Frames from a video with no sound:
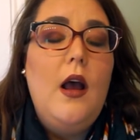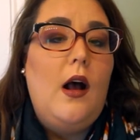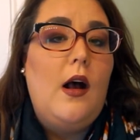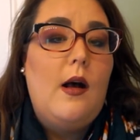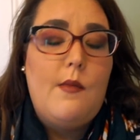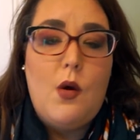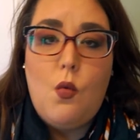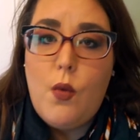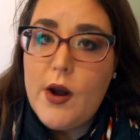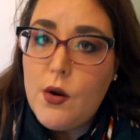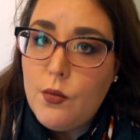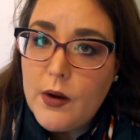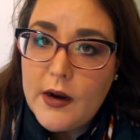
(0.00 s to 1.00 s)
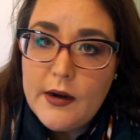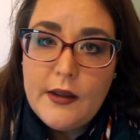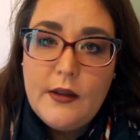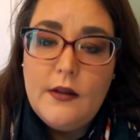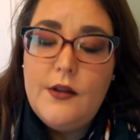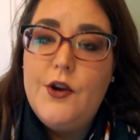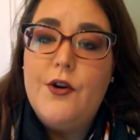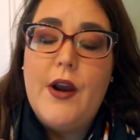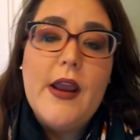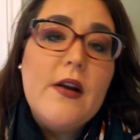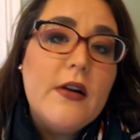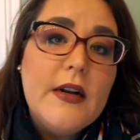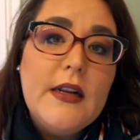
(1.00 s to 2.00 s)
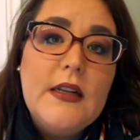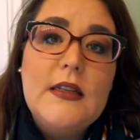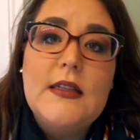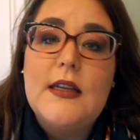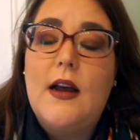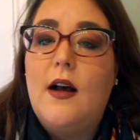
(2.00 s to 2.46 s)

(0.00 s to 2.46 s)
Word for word: um, wear running your errands,